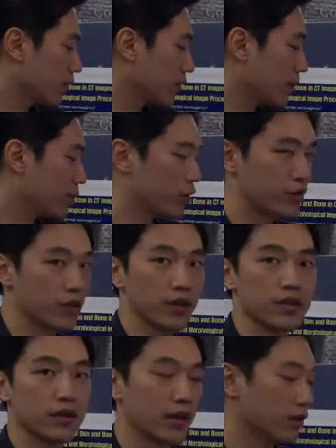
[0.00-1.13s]
temperature
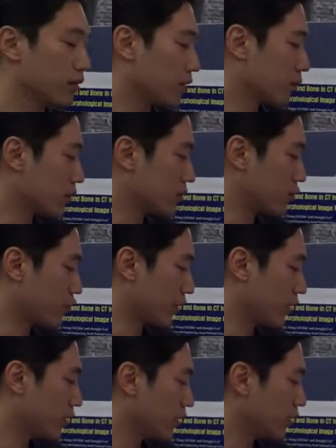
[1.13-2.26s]
is not
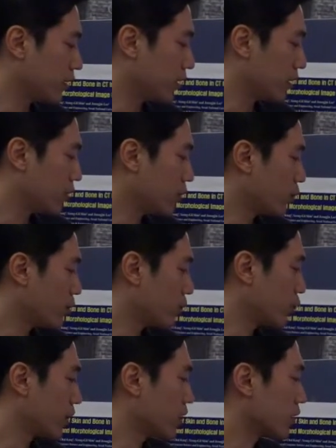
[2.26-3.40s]
constrained
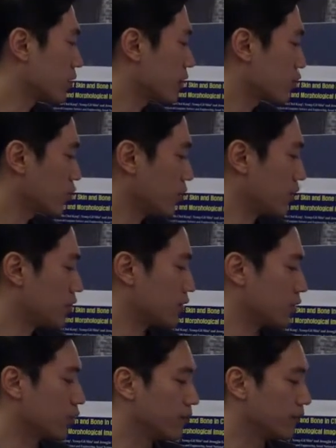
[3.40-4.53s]
when the clock skew is
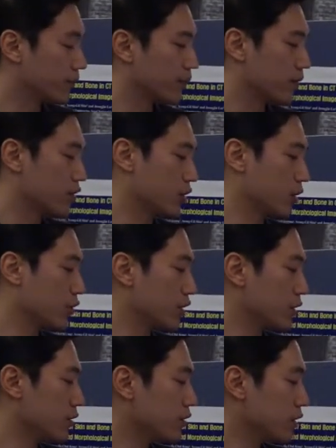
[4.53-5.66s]

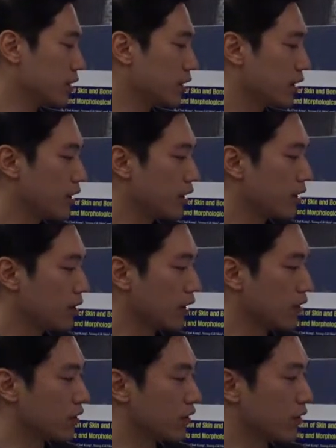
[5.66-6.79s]
generations,
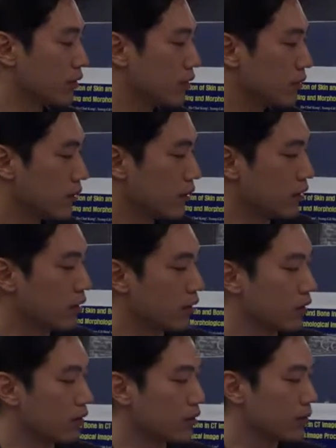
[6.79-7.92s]
then the
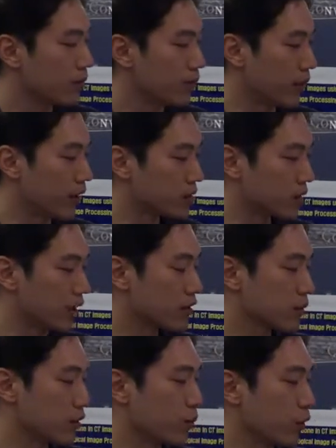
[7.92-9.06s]
uh, balanced clock
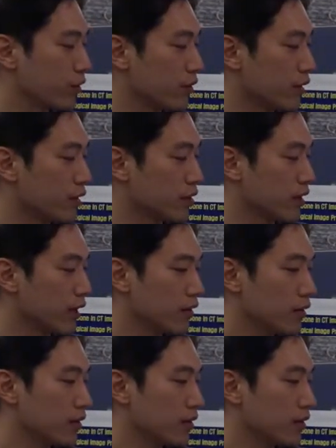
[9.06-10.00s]
skew point is not